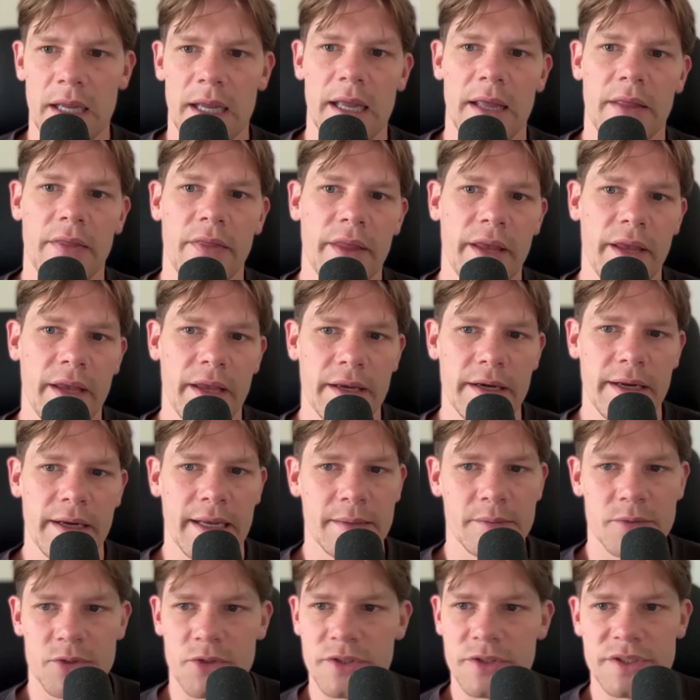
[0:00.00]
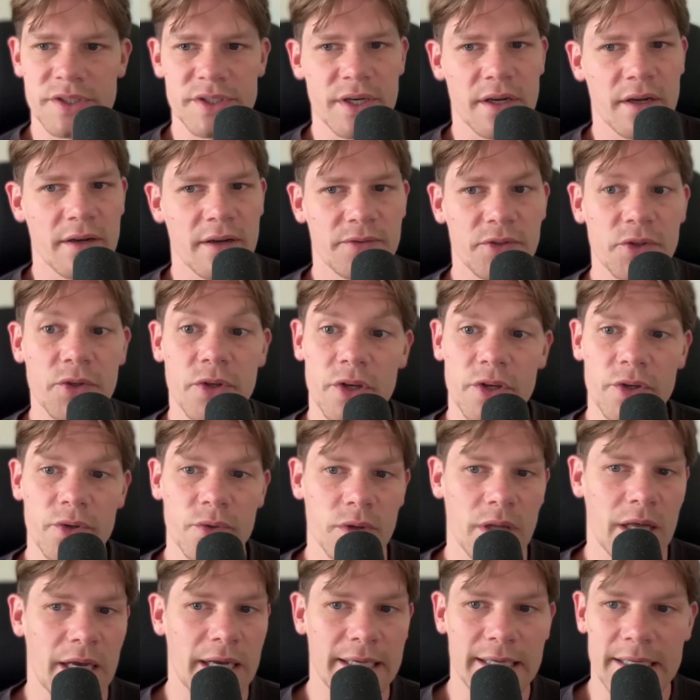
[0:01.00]
And then hamstring stuff, you could do
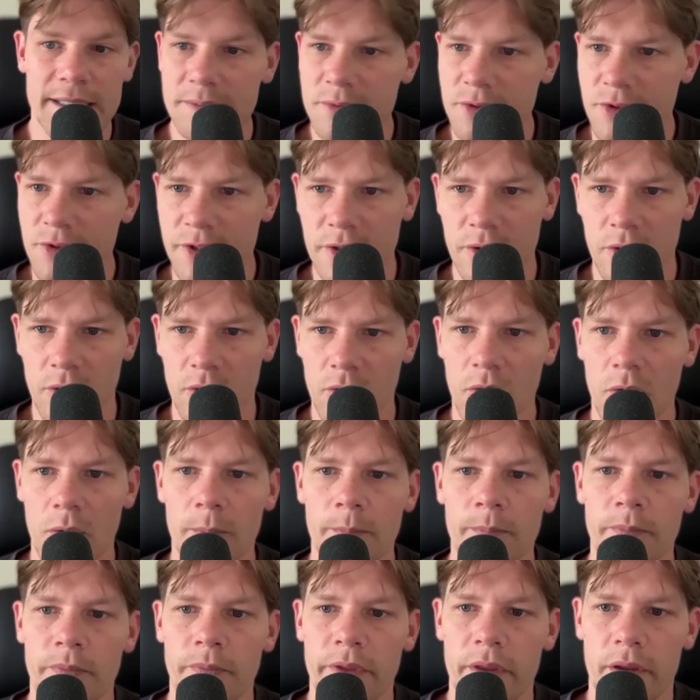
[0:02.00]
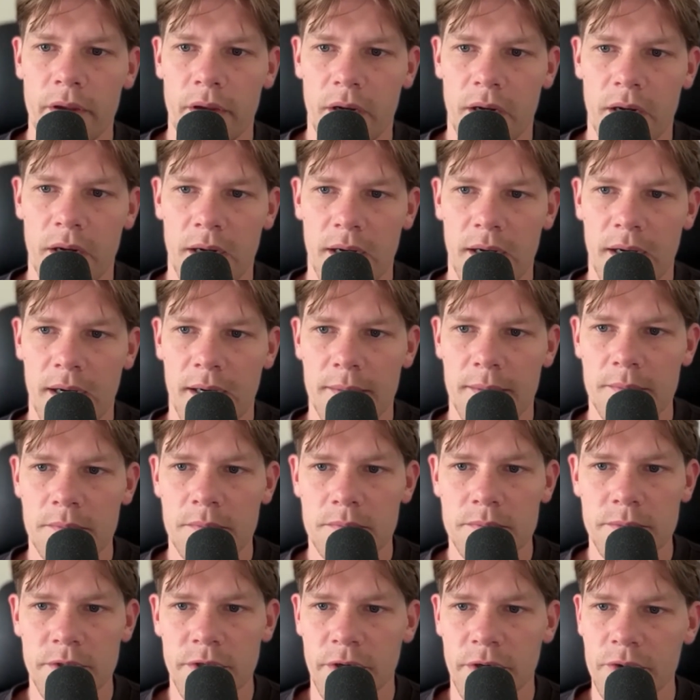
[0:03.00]
lying hamstring curl.
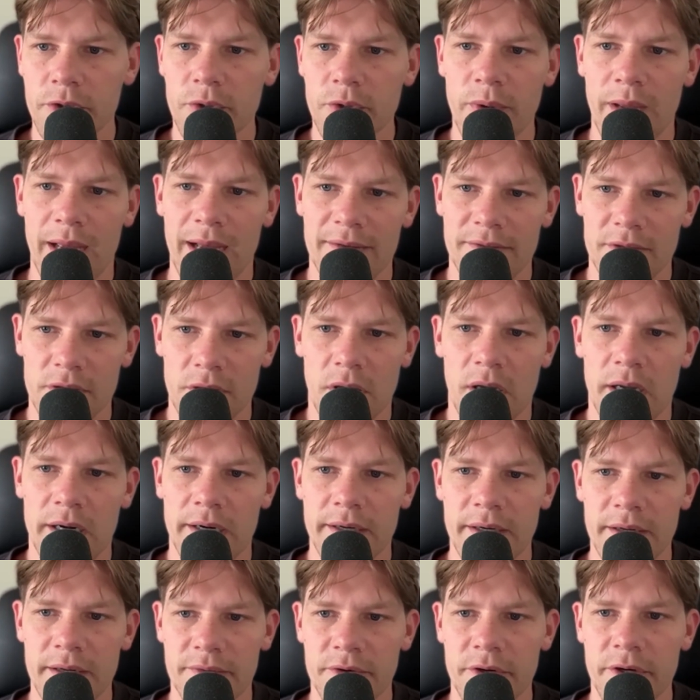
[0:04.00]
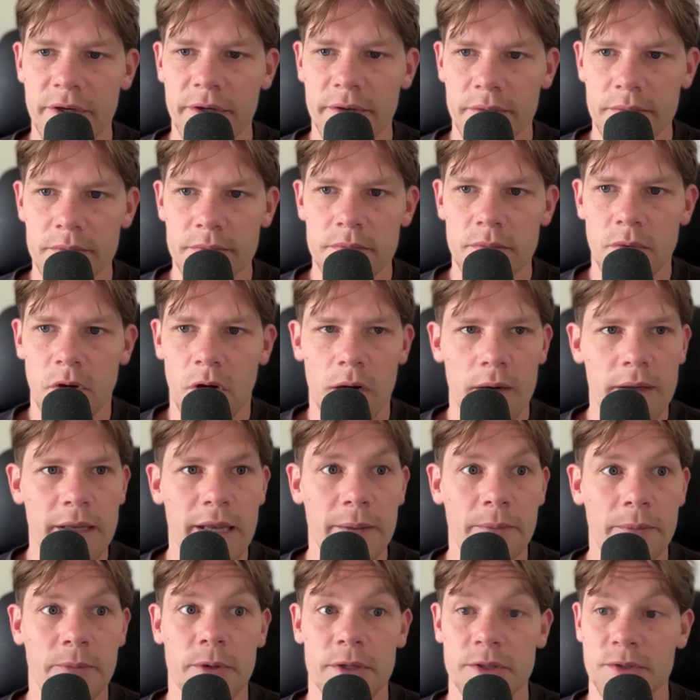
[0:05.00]
You know, you have a lot of different
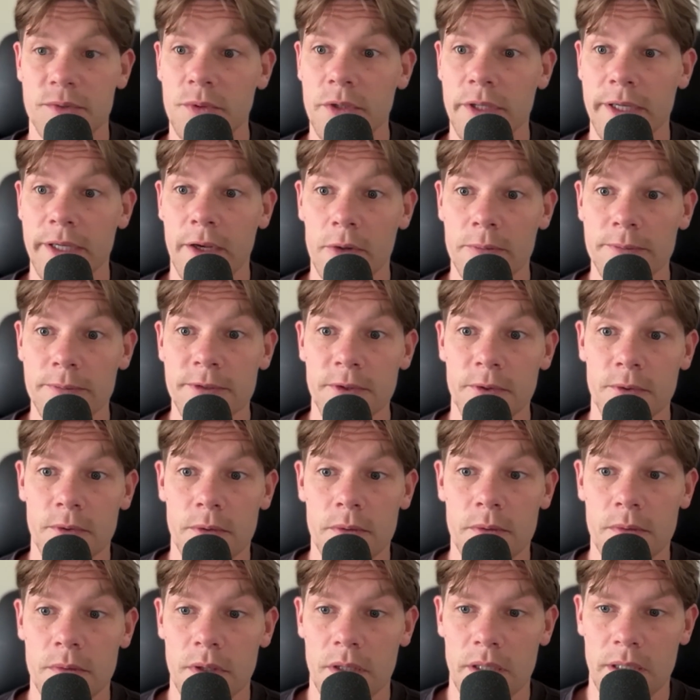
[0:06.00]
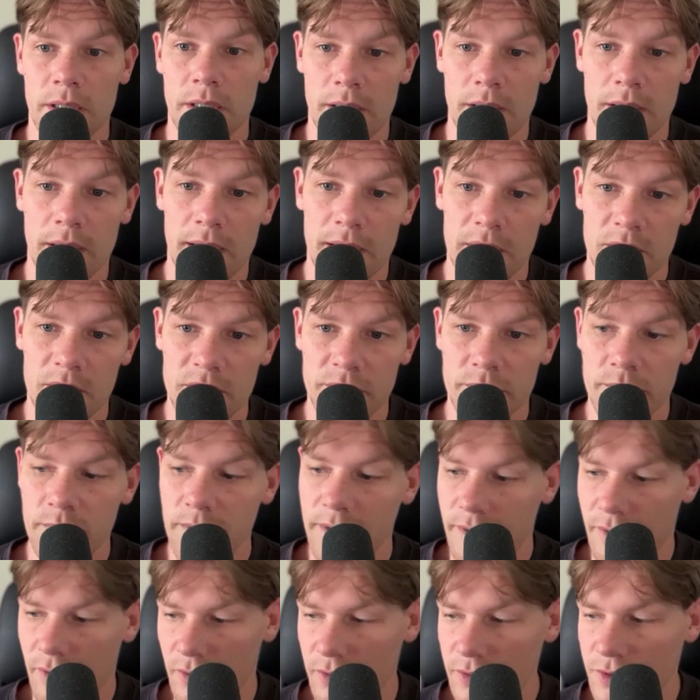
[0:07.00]
hip thrusts really help too. I would
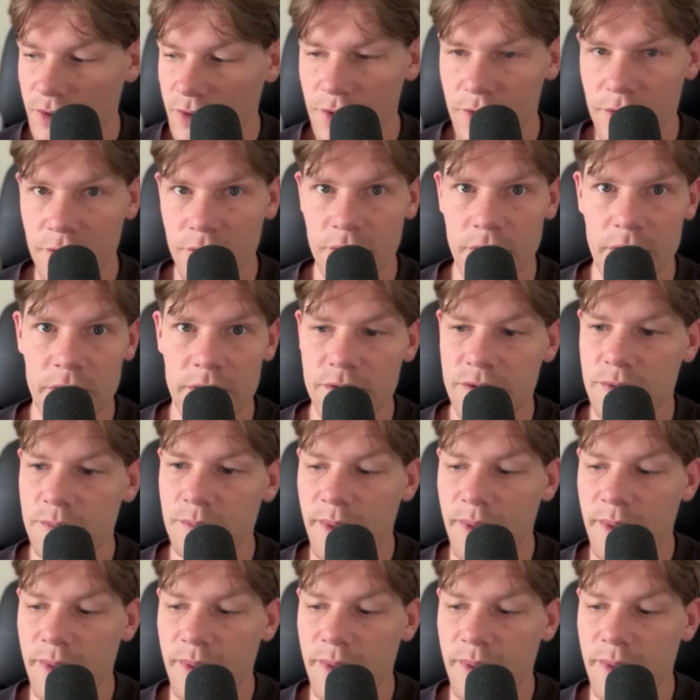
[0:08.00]
encourage you to do those.